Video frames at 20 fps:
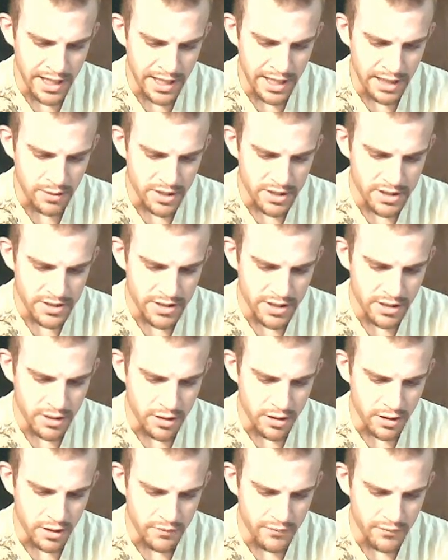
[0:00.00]
and I went into the
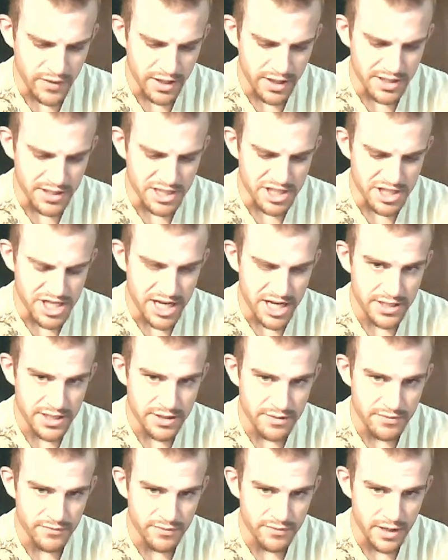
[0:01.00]
yard, feeling
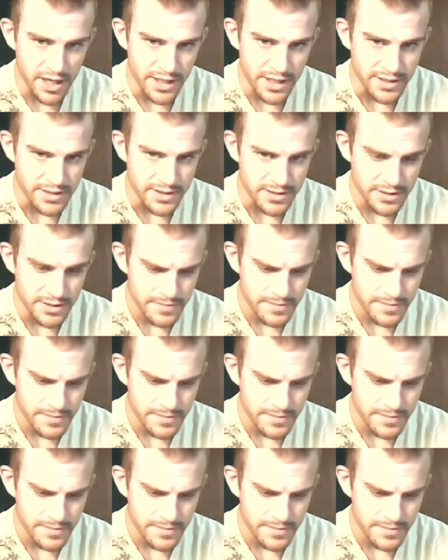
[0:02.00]
dejected and frightened.